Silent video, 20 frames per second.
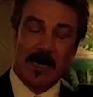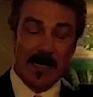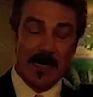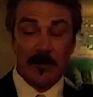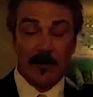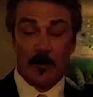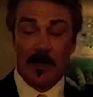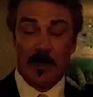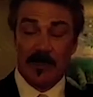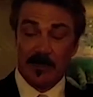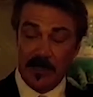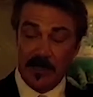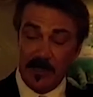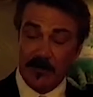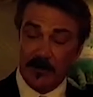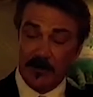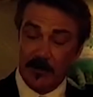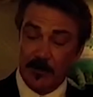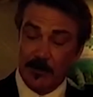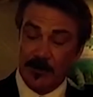My eighth grade
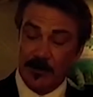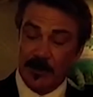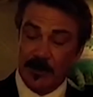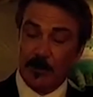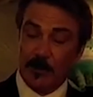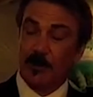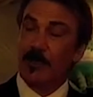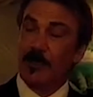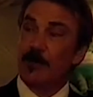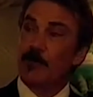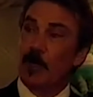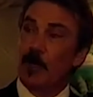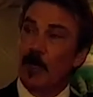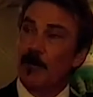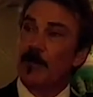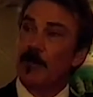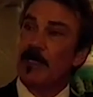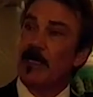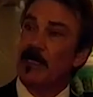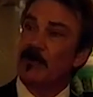teacher, who secretly
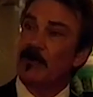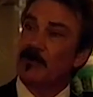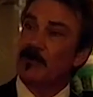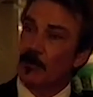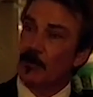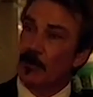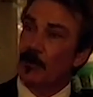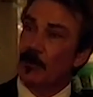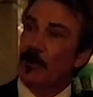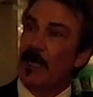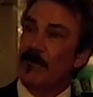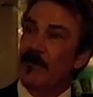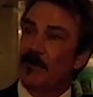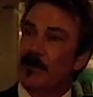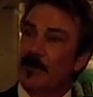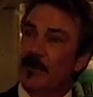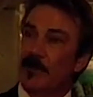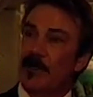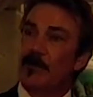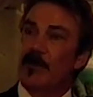bought me a school
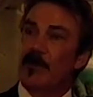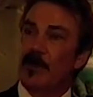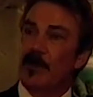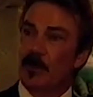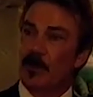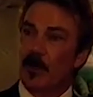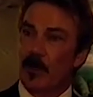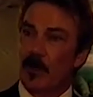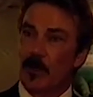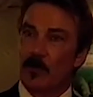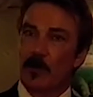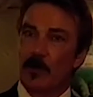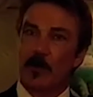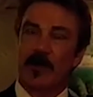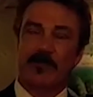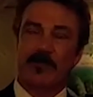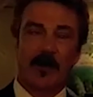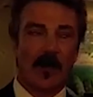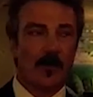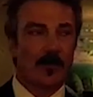cafeteria meal card
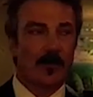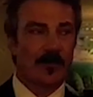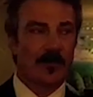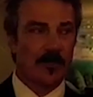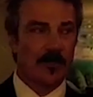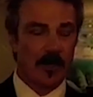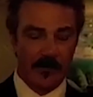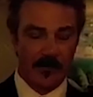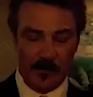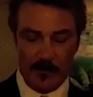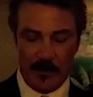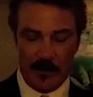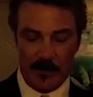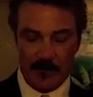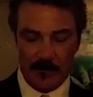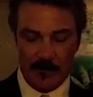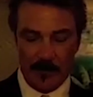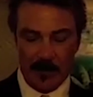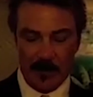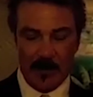when my father was starving
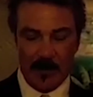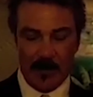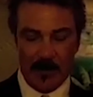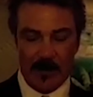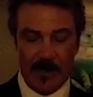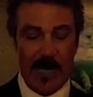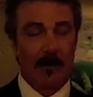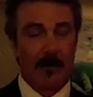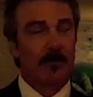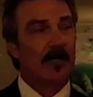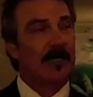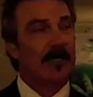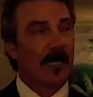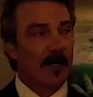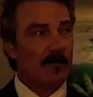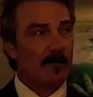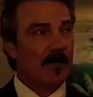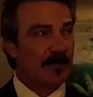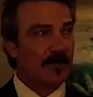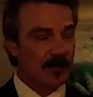me, the aptly
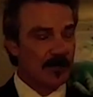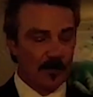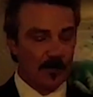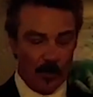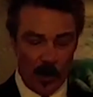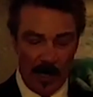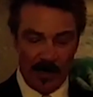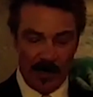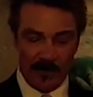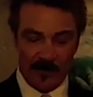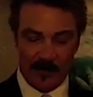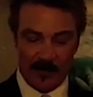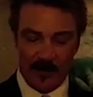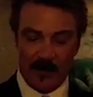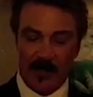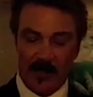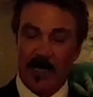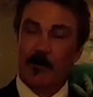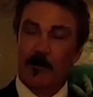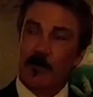named Mrs.
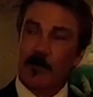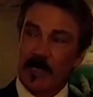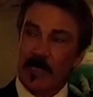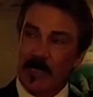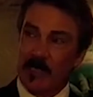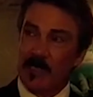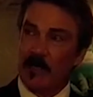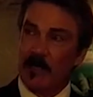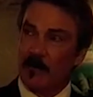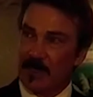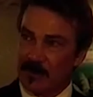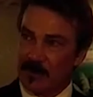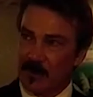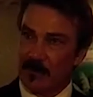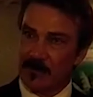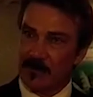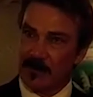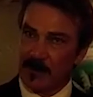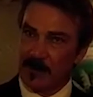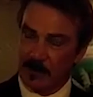Rice, kept me and my
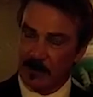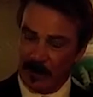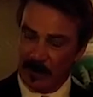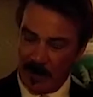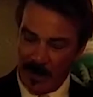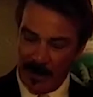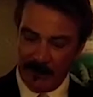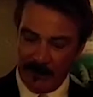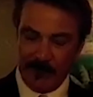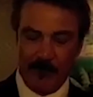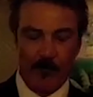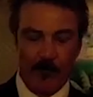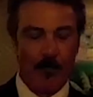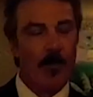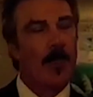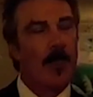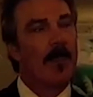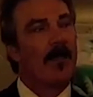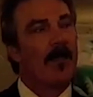self esteem alive.